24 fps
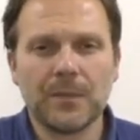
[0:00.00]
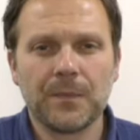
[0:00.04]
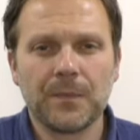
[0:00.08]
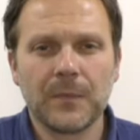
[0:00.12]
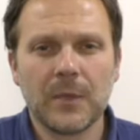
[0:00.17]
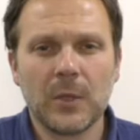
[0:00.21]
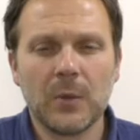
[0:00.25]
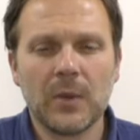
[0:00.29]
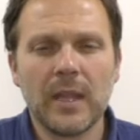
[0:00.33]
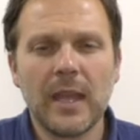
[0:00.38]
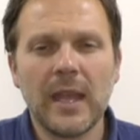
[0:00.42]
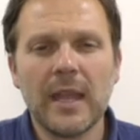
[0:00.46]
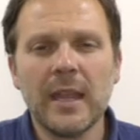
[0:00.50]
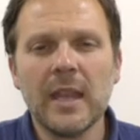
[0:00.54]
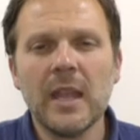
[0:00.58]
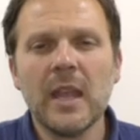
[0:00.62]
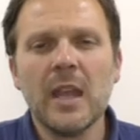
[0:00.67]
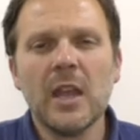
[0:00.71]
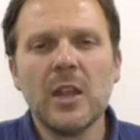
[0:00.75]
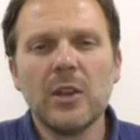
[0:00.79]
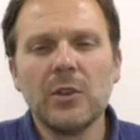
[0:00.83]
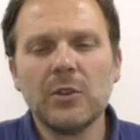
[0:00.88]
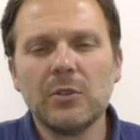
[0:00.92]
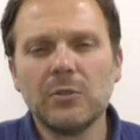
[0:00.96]
Okay,
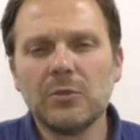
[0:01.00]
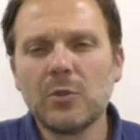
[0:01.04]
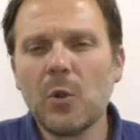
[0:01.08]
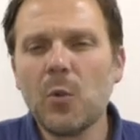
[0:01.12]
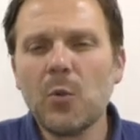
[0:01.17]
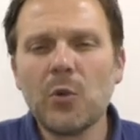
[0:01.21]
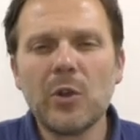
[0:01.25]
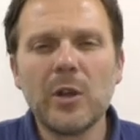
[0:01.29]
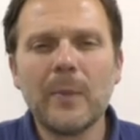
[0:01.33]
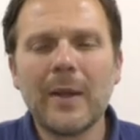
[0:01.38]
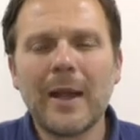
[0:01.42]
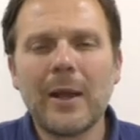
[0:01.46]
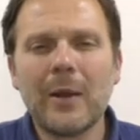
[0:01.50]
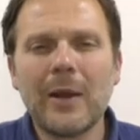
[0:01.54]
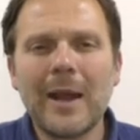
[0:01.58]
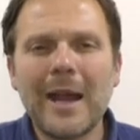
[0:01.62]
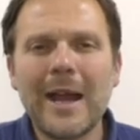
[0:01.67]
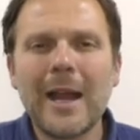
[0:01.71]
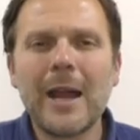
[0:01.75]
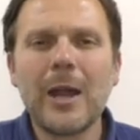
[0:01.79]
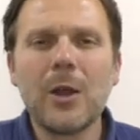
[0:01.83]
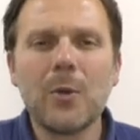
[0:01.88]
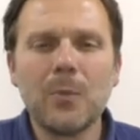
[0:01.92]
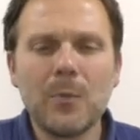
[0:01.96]
Don't worry about
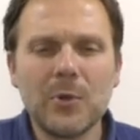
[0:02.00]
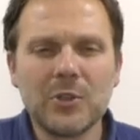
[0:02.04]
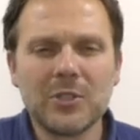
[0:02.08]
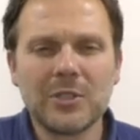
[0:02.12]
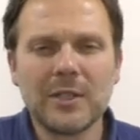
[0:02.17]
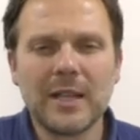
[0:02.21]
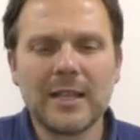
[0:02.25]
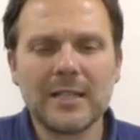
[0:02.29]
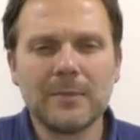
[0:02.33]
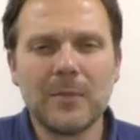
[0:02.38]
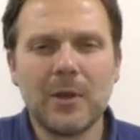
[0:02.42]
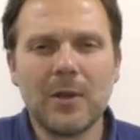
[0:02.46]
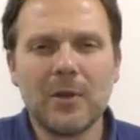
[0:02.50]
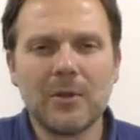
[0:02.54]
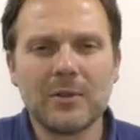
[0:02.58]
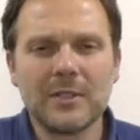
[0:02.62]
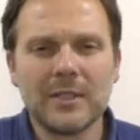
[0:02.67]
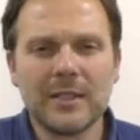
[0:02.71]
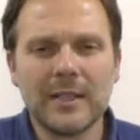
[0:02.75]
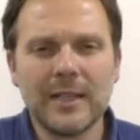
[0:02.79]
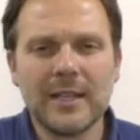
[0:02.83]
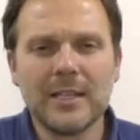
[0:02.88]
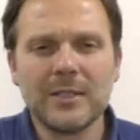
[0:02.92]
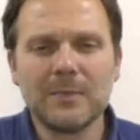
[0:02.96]
how much less marks
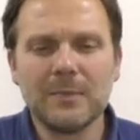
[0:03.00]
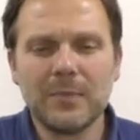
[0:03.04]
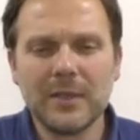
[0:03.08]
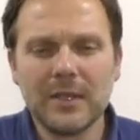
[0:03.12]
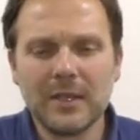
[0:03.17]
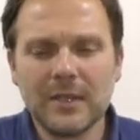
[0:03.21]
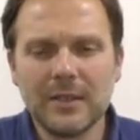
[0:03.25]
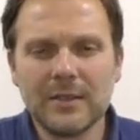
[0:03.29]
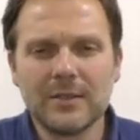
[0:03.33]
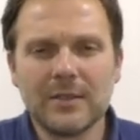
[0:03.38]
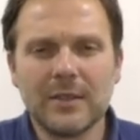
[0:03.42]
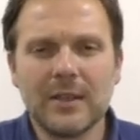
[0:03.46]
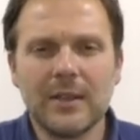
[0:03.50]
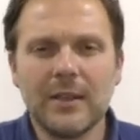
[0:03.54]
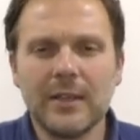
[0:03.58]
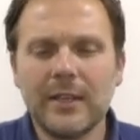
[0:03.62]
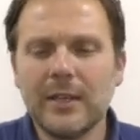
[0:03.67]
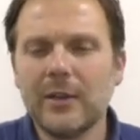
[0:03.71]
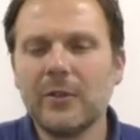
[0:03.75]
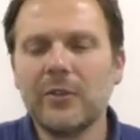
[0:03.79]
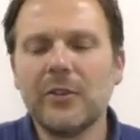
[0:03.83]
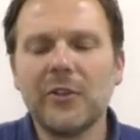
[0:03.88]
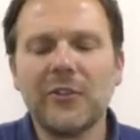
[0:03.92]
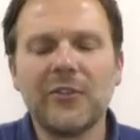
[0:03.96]
it is, because
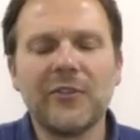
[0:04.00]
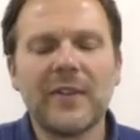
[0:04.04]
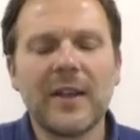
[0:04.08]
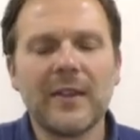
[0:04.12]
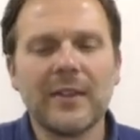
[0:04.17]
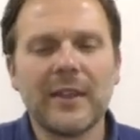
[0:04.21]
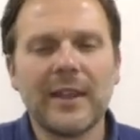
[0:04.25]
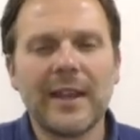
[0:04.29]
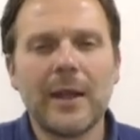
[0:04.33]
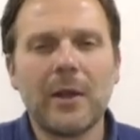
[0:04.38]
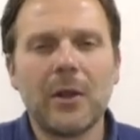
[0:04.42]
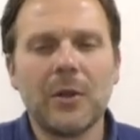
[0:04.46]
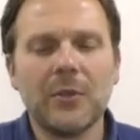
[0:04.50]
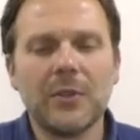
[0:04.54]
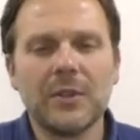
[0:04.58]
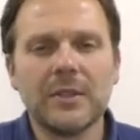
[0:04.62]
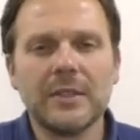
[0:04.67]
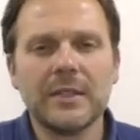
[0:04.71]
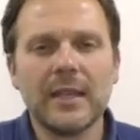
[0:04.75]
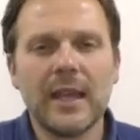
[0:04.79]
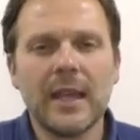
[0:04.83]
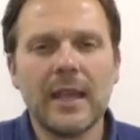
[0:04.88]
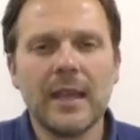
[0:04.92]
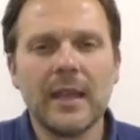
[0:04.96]
you'll find that out on the
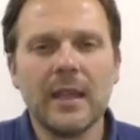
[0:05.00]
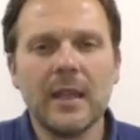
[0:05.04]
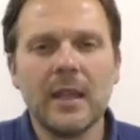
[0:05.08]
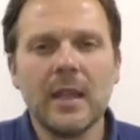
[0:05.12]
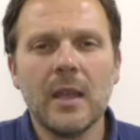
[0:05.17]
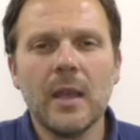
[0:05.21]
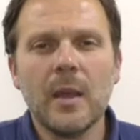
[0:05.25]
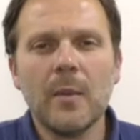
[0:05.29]
day.